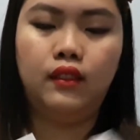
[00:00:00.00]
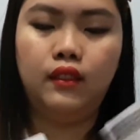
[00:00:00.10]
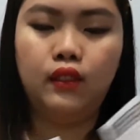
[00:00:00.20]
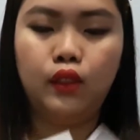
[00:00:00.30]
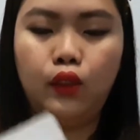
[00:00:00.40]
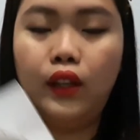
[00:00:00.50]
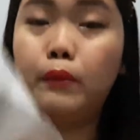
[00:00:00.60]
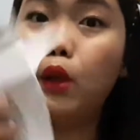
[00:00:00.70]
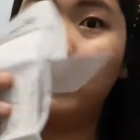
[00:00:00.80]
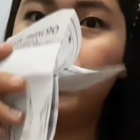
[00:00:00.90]
So I'm
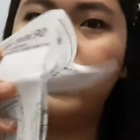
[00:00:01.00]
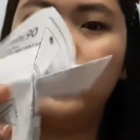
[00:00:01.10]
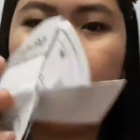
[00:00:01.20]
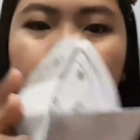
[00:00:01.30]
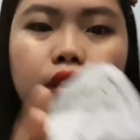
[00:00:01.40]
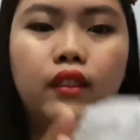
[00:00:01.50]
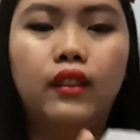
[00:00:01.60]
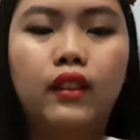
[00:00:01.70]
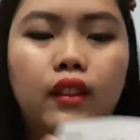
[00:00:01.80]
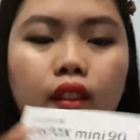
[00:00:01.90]
going to read it
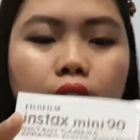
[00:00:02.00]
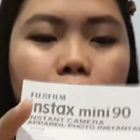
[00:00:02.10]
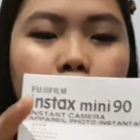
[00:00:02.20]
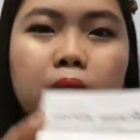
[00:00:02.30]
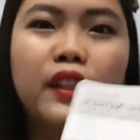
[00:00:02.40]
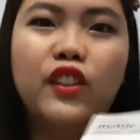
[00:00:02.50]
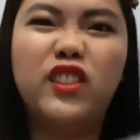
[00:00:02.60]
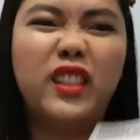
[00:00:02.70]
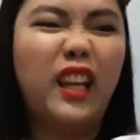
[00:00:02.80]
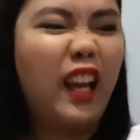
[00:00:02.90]

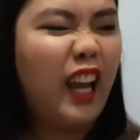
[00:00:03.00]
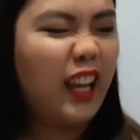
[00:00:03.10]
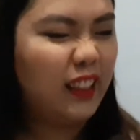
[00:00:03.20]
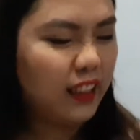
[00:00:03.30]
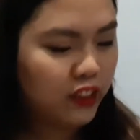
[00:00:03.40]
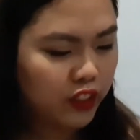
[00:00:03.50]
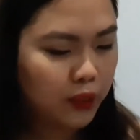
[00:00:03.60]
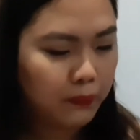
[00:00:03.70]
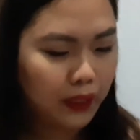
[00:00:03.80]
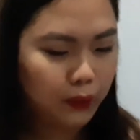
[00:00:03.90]
because I like
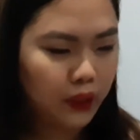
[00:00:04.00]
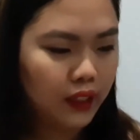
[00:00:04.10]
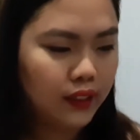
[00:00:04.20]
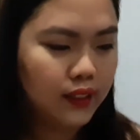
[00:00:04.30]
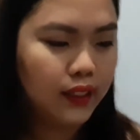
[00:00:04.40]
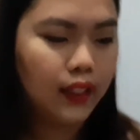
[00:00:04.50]
reading manuals.